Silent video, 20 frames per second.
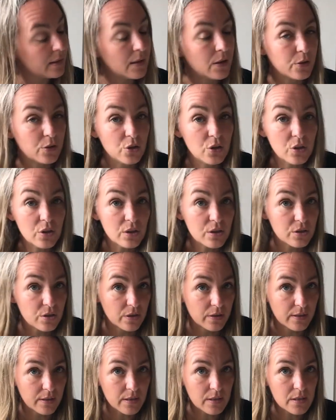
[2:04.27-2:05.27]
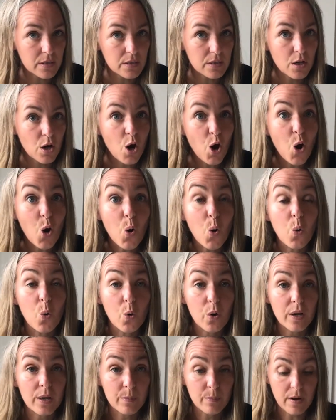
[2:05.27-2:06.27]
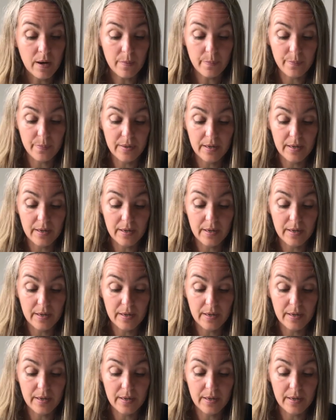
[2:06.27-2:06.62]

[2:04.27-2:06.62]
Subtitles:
Now you can do this, or you might